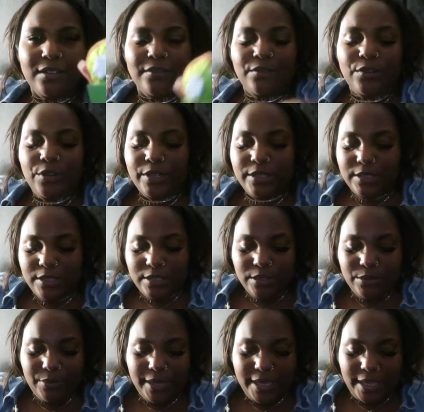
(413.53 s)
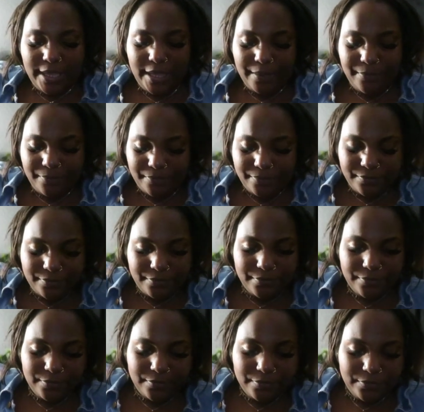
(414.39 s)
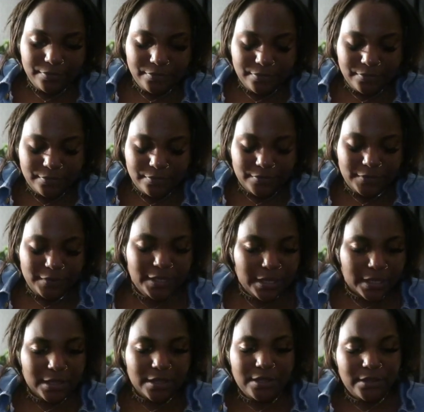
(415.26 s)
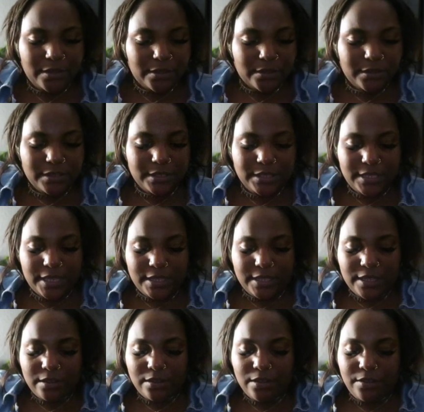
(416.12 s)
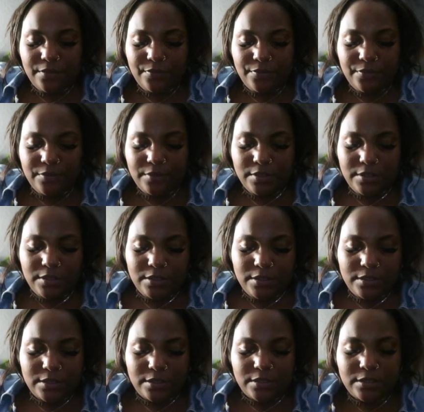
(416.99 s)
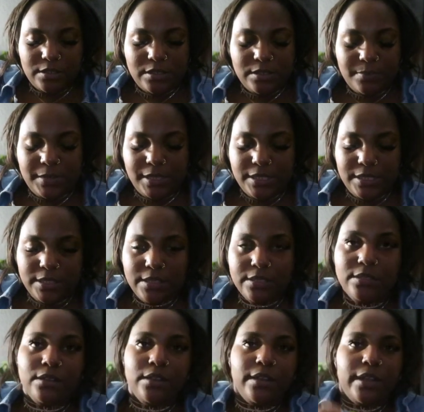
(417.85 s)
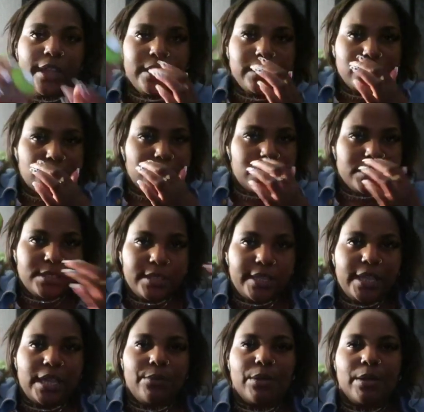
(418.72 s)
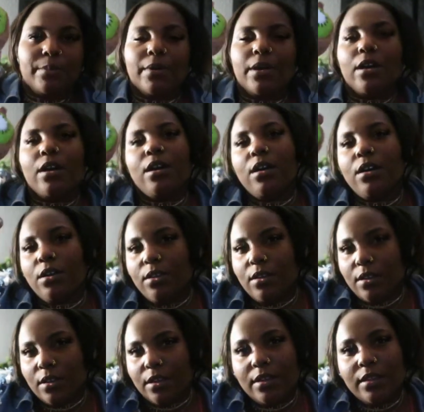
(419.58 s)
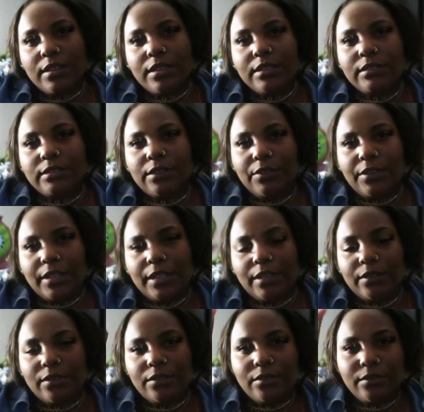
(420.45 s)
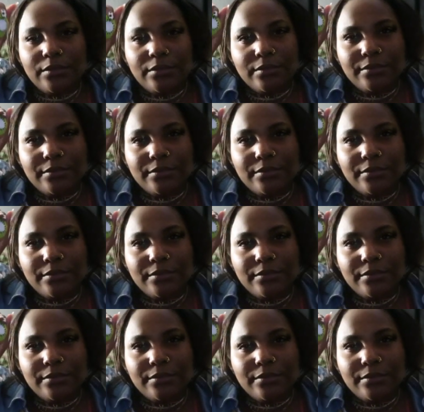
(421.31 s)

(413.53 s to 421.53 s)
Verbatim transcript: Of course, it's squeaky. Uh-oh, let's take that off. These pieces. Okay, so it's a kiwi ball. It's so cute.